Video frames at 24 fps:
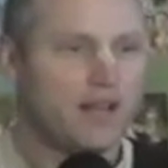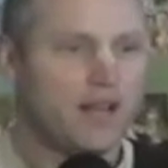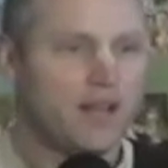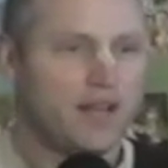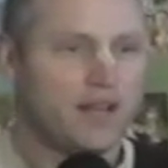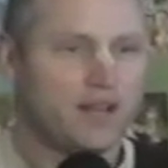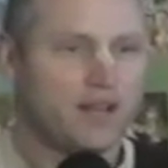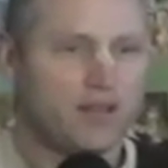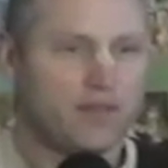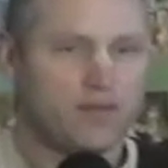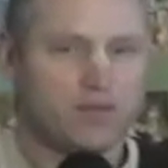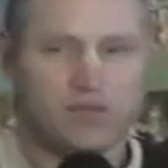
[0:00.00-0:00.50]

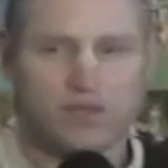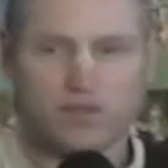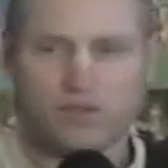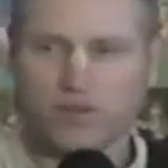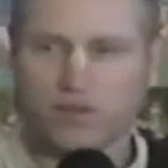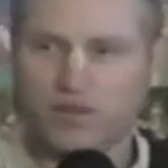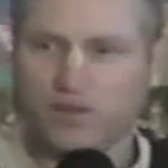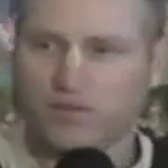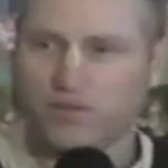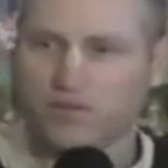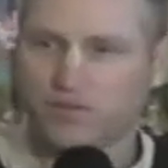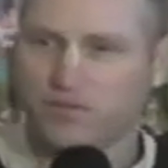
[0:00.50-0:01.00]
and he was
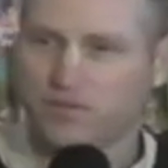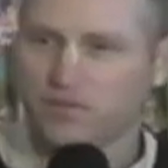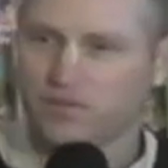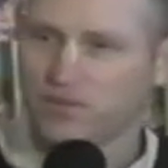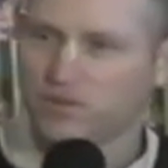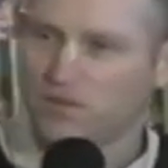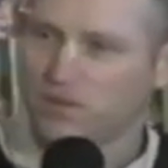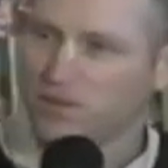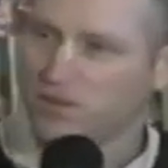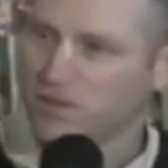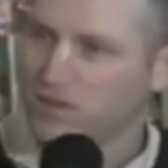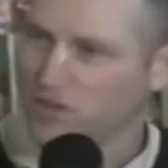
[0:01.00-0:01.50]
sort
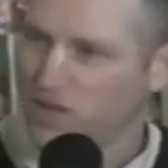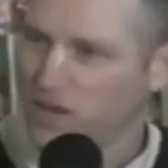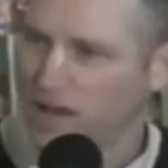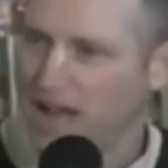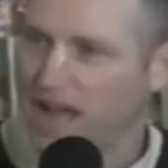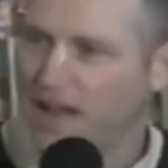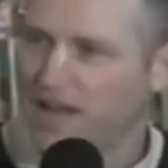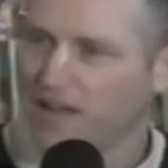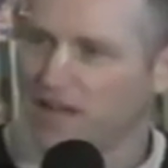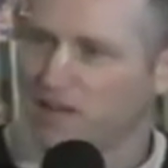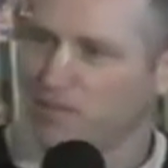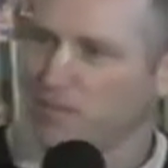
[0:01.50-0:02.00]
of
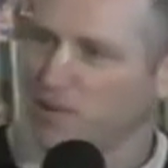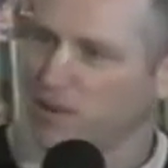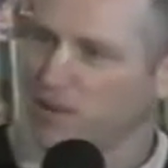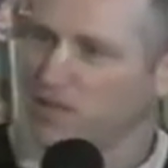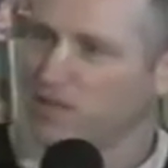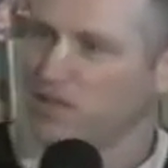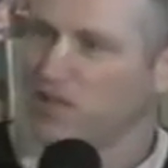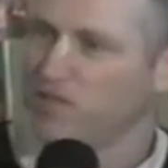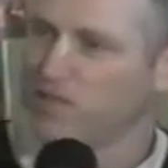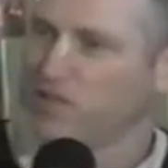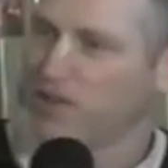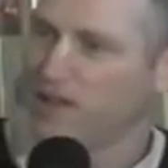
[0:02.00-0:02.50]
chatting,
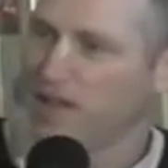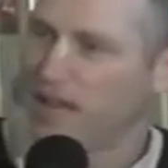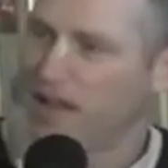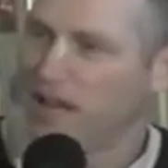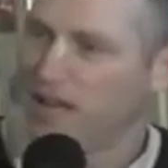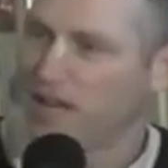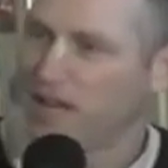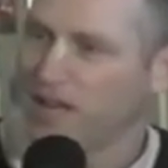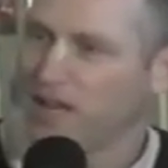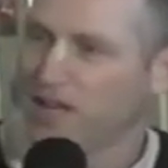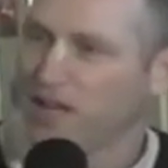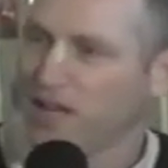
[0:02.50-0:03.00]

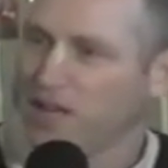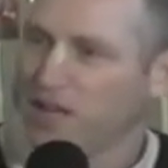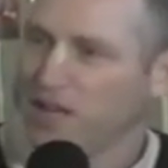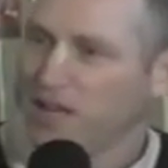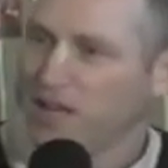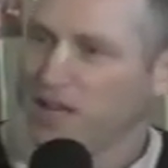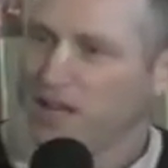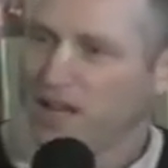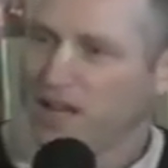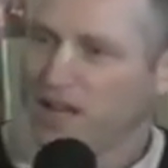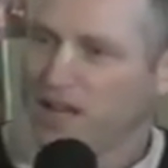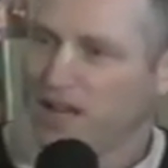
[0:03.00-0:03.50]
pontificating,
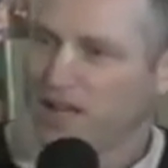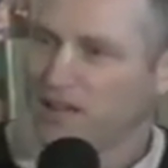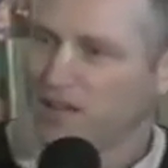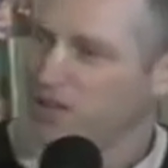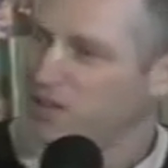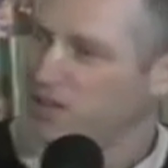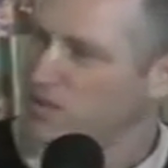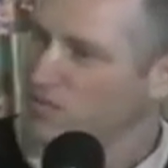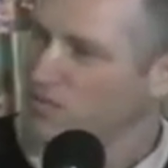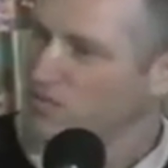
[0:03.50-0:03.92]
and this